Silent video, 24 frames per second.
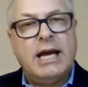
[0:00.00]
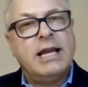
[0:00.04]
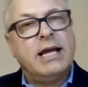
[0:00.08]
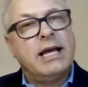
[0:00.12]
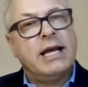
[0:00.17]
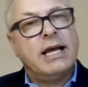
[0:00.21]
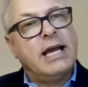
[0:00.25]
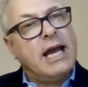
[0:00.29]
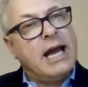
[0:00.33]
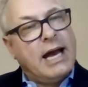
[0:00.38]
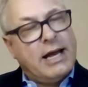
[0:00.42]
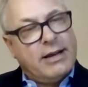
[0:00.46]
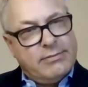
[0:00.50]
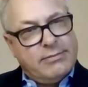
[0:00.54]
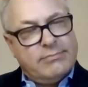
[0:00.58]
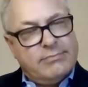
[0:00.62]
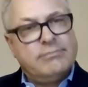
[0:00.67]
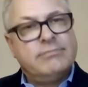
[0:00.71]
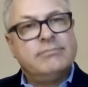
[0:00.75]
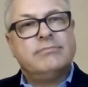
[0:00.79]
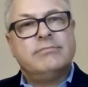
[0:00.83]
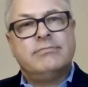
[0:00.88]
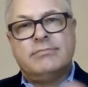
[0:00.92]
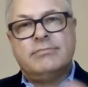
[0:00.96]
And again,
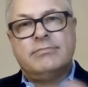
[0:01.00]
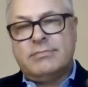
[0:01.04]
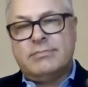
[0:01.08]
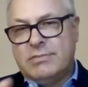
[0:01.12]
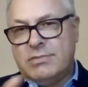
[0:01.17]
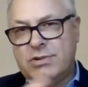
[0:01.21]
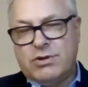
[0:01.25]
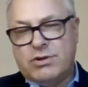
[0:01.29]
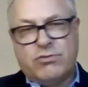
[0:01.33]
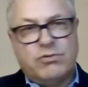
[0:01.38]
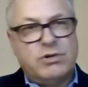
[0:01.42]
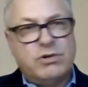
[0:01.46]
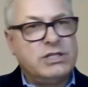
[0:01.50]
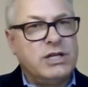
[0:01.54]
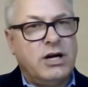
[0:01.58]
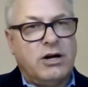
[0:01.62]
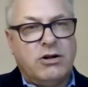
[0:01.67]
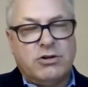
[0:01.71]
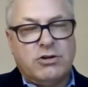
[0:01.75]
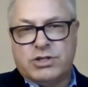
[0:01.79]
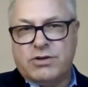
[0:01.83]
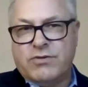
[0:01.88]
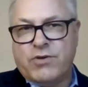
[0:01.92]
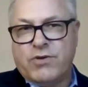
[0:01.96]
the
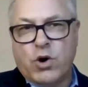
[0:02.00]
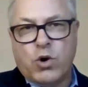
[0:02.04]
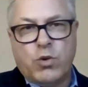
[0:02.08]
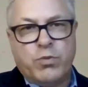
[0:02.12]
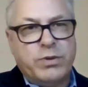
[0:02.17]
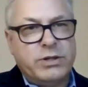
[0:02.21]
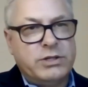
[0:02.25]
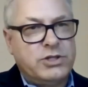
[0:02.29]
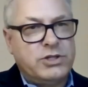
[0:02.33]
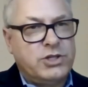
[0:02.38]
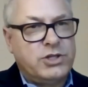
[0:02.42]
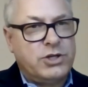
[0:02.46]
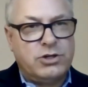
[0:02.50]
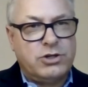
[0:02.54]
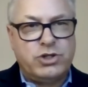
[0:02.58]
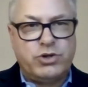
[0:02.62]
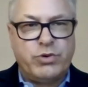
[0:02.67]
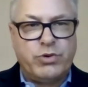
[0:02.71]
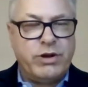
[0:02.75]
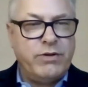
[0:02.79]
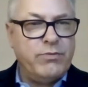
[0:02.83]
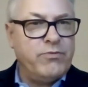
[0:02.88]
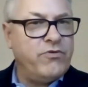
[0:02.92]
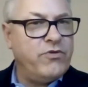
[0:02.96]
results of open
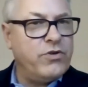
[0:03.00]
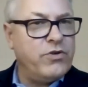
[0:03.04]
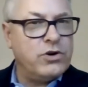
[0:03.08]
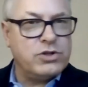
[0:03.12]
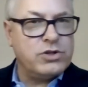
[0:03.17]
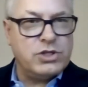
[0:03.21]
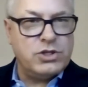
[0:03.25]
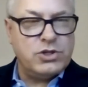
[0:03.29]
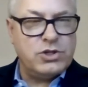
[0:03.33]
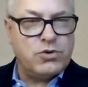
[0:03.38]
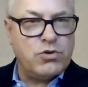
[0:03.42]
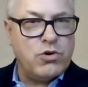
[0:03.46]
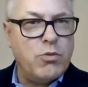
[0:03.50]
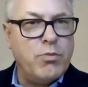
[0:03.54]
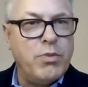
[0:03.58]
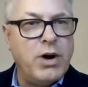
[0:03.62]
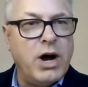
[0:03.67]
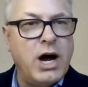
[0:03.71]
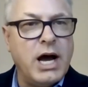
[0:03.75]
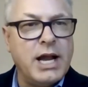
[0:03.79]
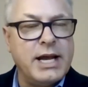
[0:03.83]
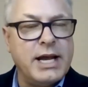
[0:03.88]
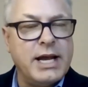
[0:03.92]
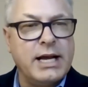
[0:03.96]
surgery versus
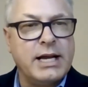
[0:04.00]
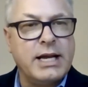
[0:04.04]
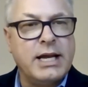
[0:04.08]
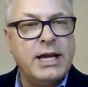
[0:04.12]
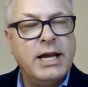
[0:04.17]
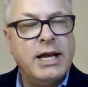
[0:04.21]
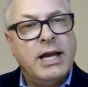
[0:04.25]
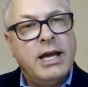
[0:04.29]
robotic.